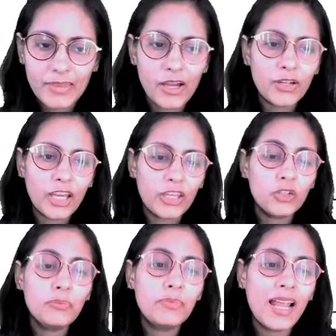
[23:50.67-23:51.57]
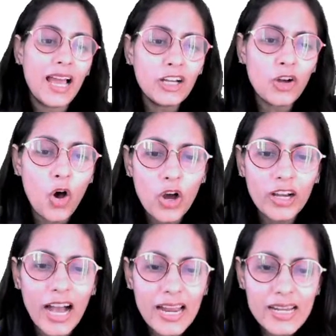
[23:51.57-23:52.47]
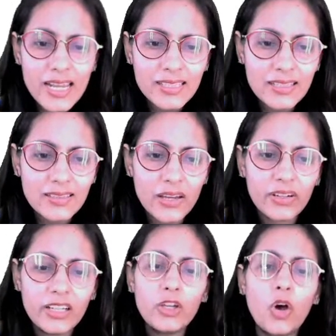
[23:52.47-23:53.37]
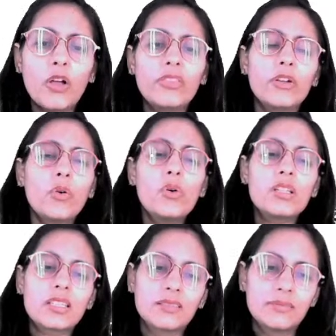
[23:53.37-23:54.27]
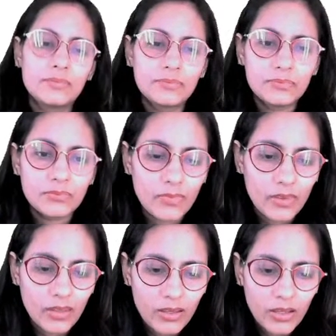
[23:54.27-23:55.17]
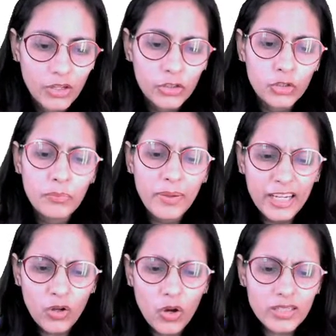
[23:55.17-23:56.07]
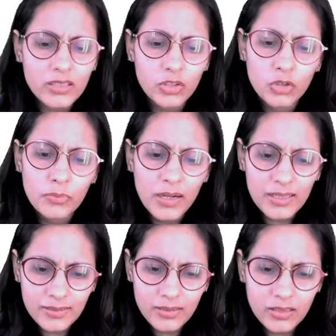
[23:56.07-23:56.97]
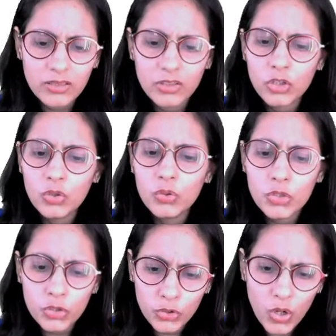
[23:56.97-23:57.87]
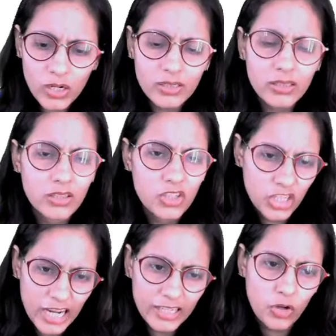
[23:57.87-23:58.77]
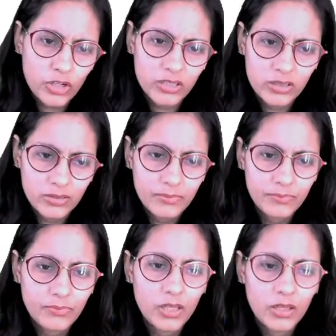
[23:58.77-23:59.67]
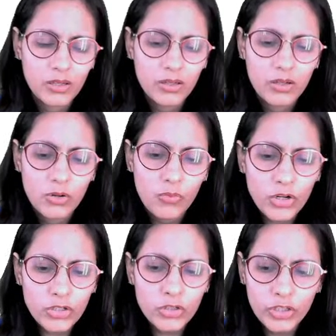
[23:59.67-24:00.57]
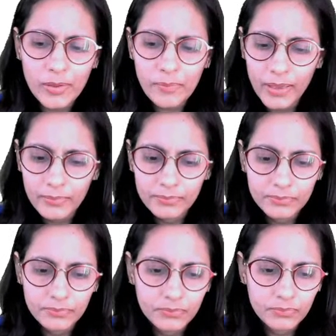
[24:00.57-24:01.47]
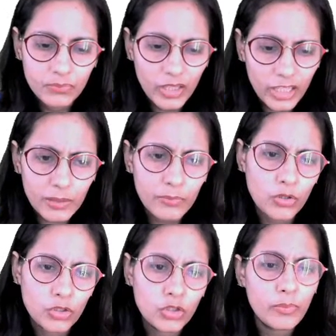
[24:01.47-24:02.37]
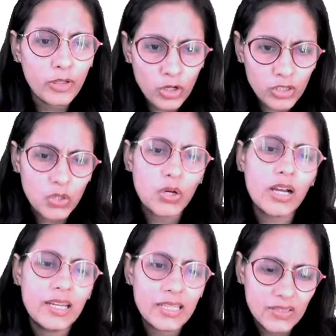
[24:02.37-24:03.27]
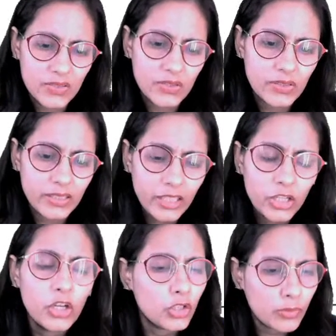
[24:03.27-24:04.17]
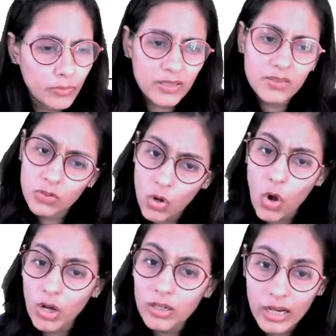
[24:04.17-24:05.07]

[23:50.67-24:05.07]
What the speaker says: Okay, you blank honk unnecessarily on the road. You may not, you must, you should not, shall not. What should it be? Think about it. You may not honk unnecessarily. You must honk